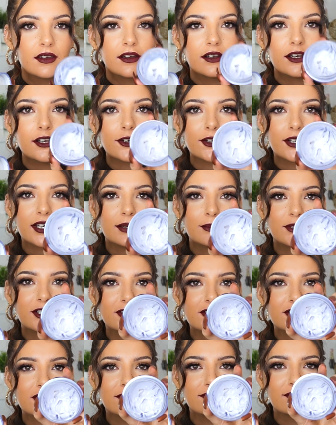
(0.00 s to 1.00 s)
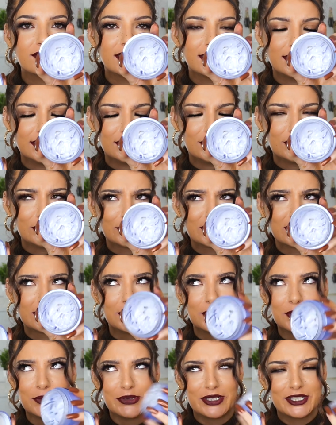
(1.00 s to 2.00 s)
look how much I've nearly used
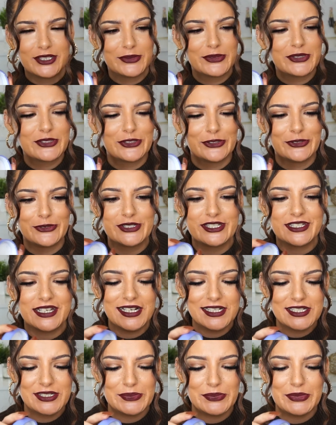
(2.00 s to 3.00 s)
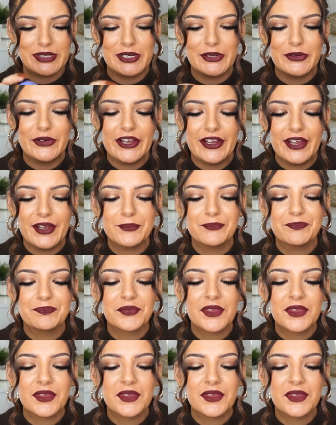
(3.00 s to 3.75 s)
it all and I'm so sad about it.